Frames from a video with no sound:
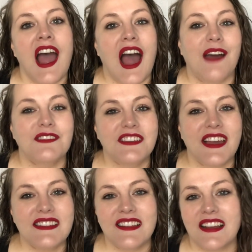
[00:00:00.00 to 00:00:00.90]
I will see you
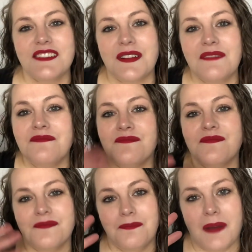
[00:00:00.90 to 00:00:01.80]
guys in the next one.
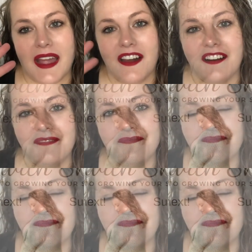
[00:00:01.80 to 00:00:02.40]
Bye y'all.